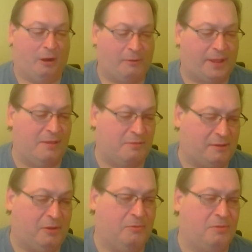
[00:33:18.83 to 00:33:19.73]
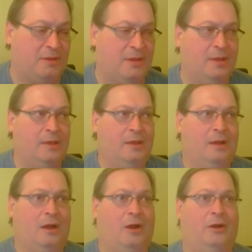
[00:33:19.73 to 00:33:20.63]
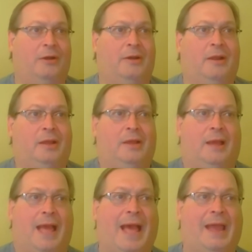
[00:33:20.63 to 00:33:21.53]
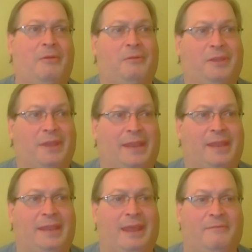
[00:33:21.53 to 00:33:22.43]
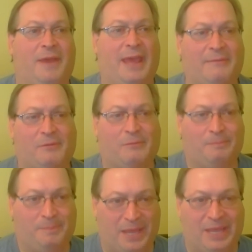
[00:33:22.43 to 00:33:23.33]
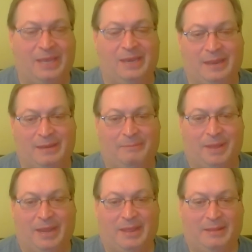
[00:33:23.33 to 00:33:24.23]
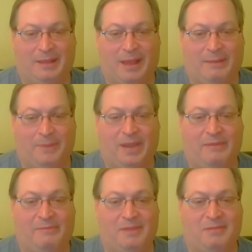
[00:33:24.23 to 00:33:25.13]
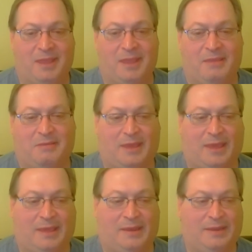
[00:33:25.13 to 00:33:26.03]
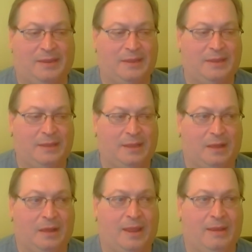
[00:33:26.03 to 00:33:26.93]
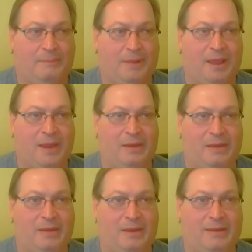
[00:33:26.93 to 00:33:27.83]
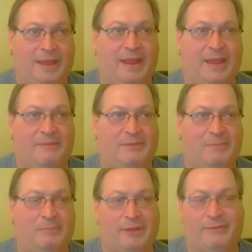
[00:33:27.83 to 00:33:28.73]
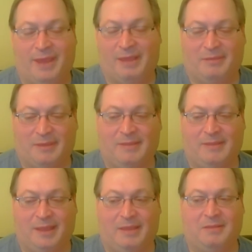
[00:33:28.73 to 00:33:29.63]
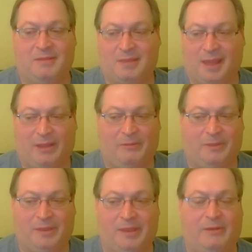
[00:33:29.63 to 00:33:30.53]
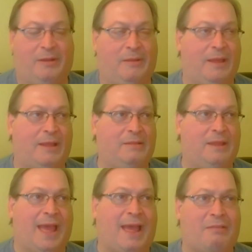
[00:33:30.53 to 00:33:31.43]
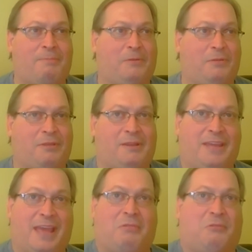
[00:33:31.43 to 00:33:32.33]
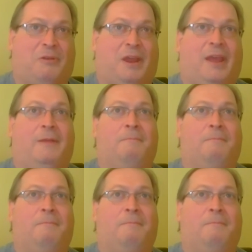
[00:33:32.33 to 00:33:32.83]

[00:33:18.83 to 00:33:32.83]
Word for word: Our caseloads are higher than they've ever been in many on many of these days, and uh, in in that even in pre-vaccine days, it's higher than their hospitals yesterday